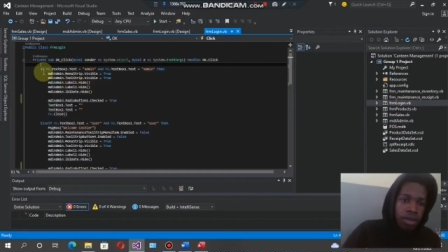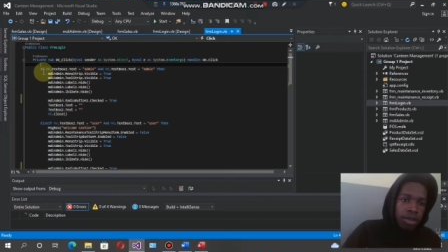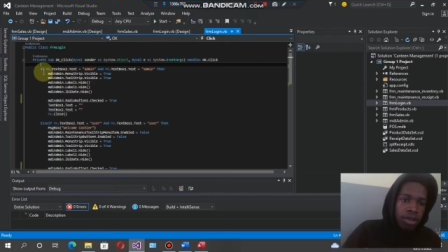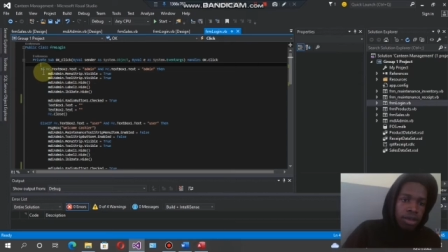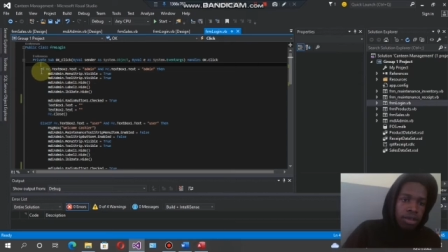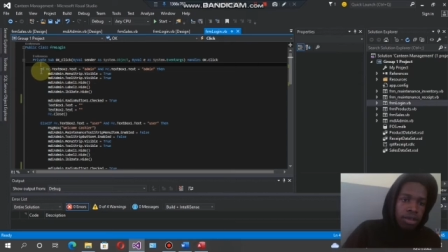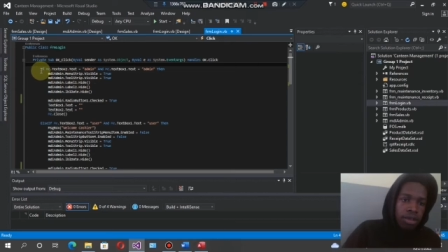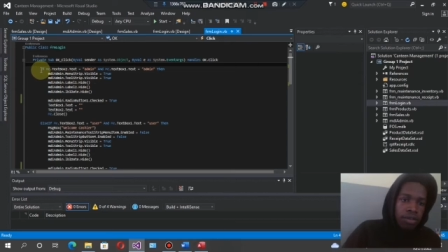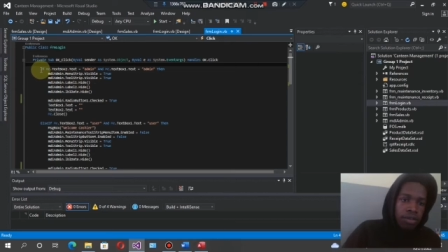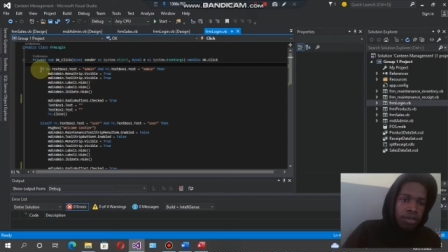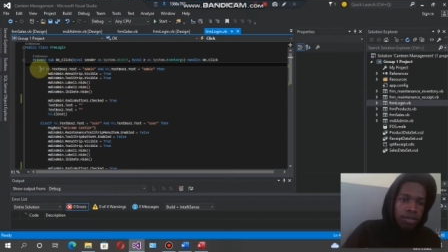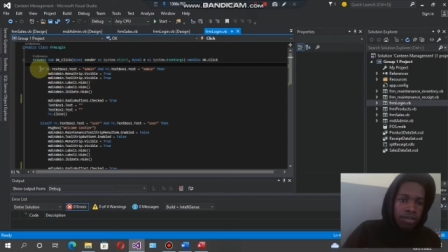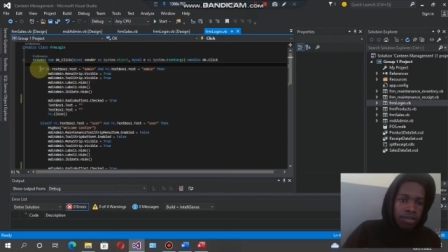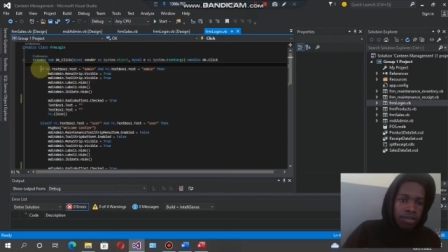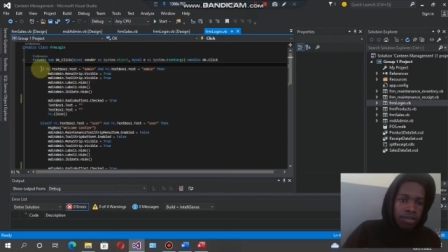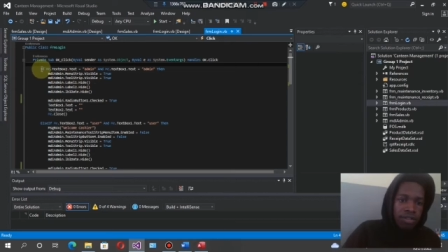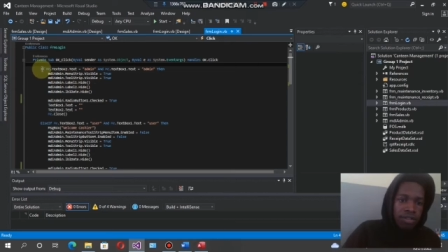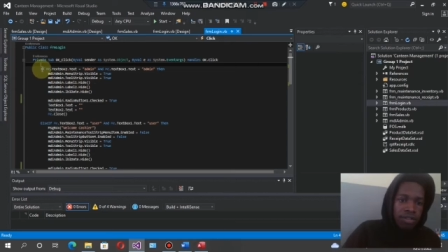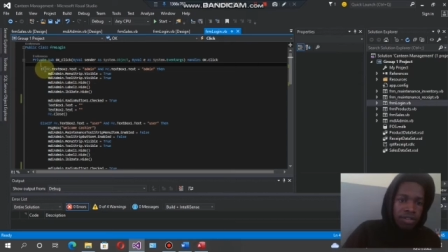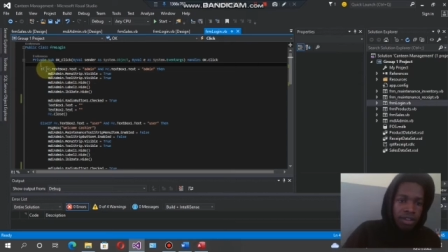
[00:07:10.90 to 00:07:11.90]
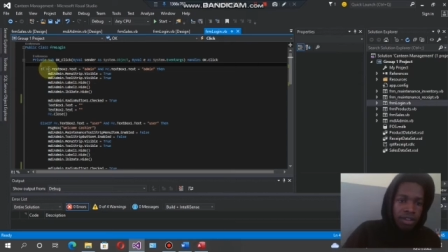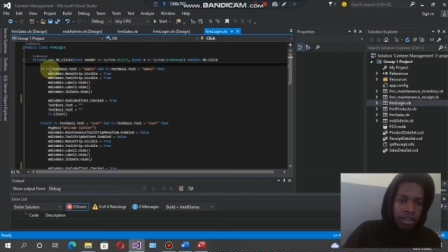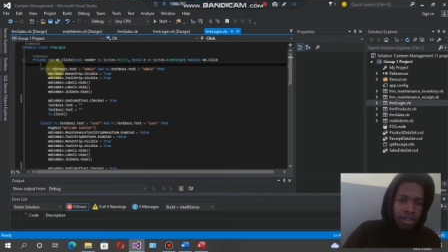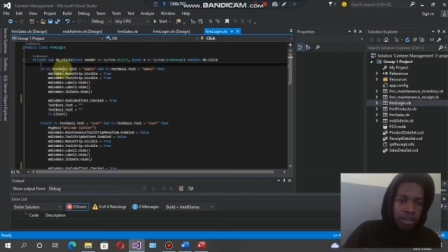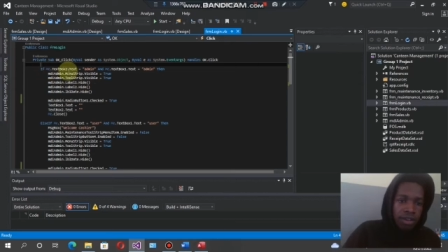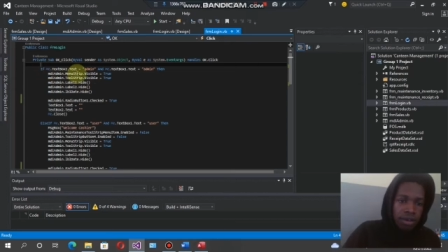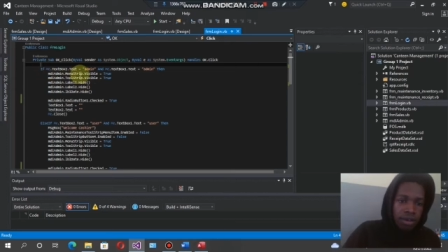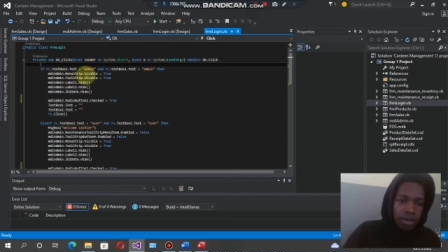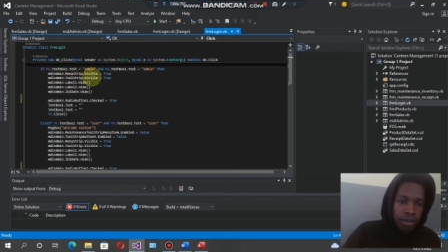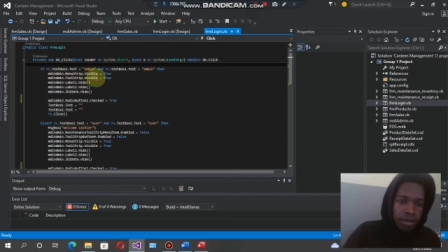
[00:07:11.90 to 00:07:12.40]
Yes,
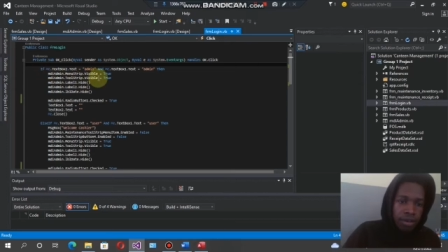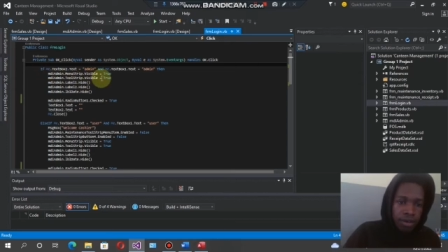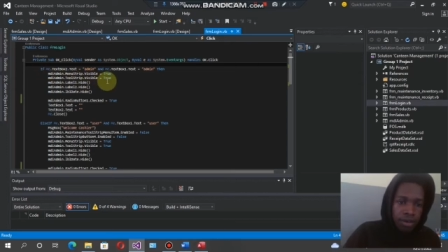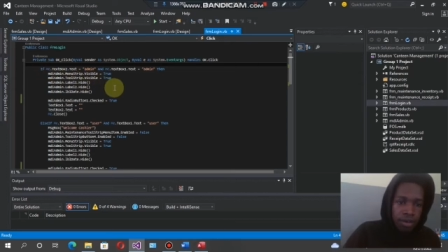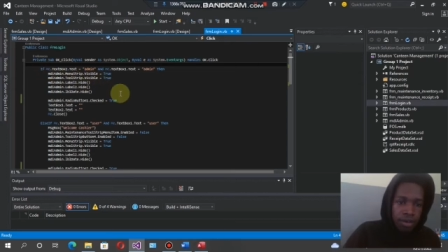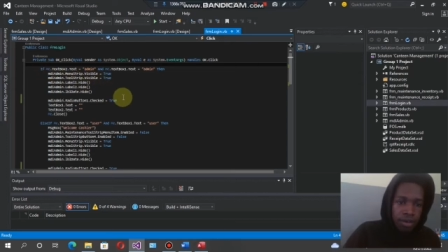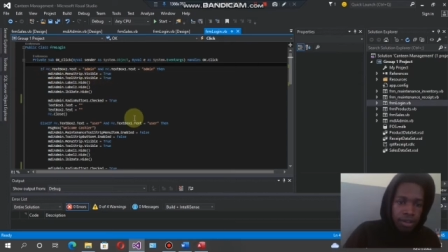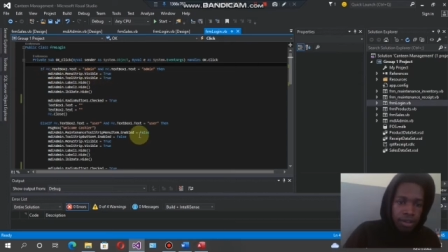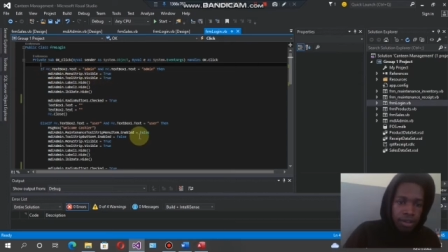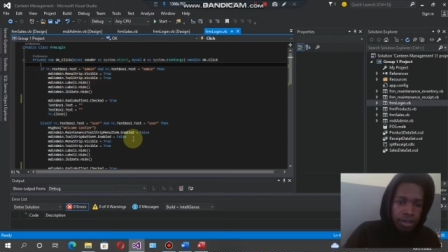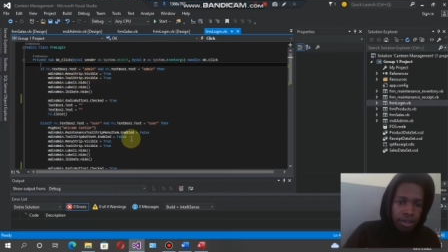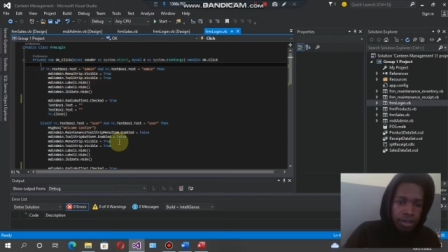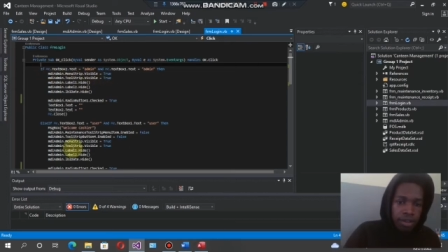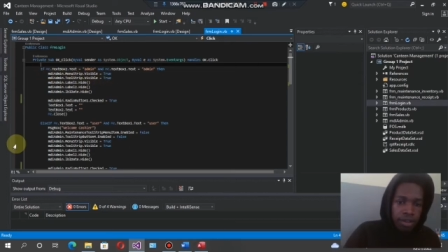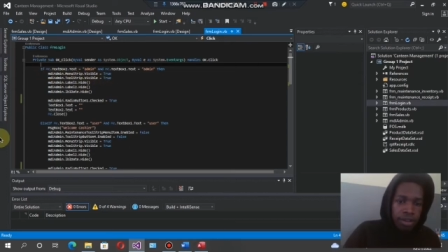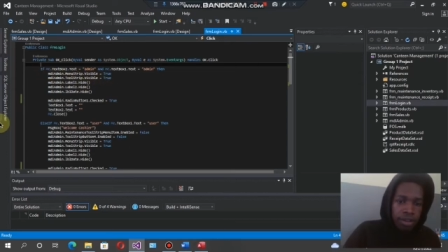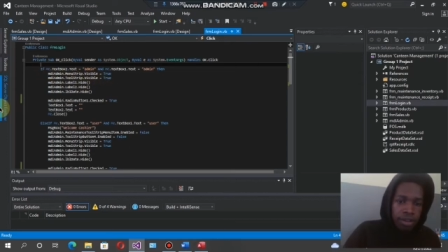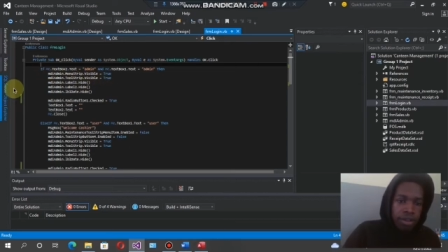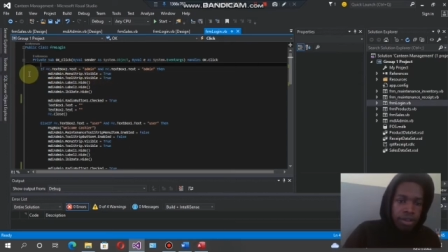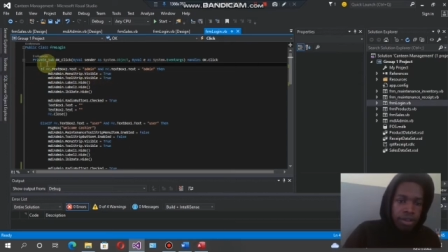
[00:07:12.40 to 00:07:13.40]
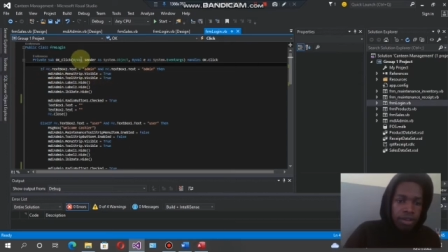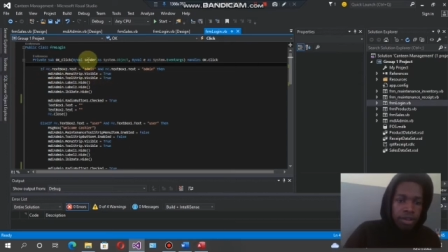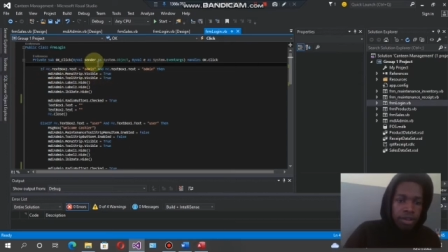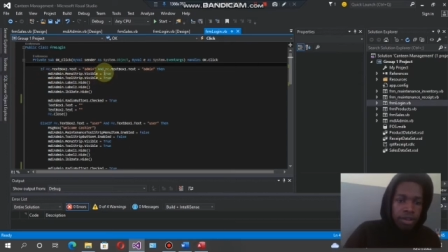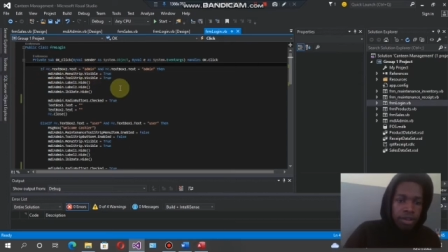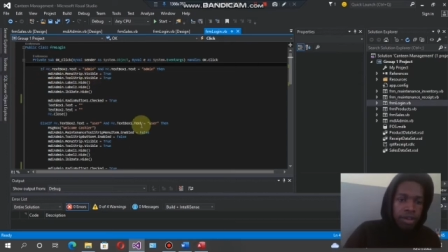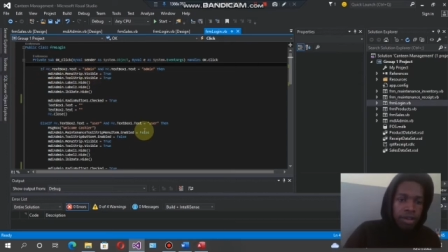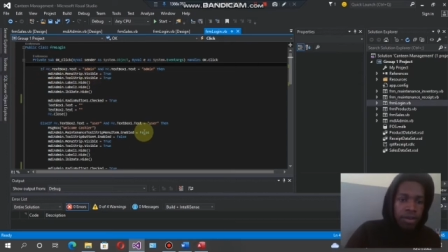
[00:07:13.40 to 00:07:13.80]
here it